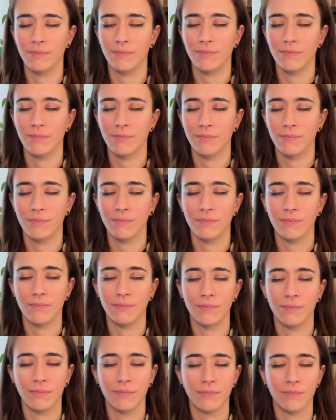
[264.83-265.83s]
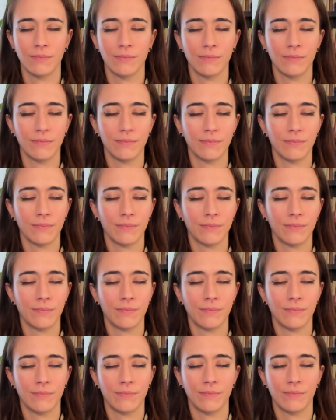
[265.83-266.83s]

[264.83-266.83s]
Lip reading: (no one is talking)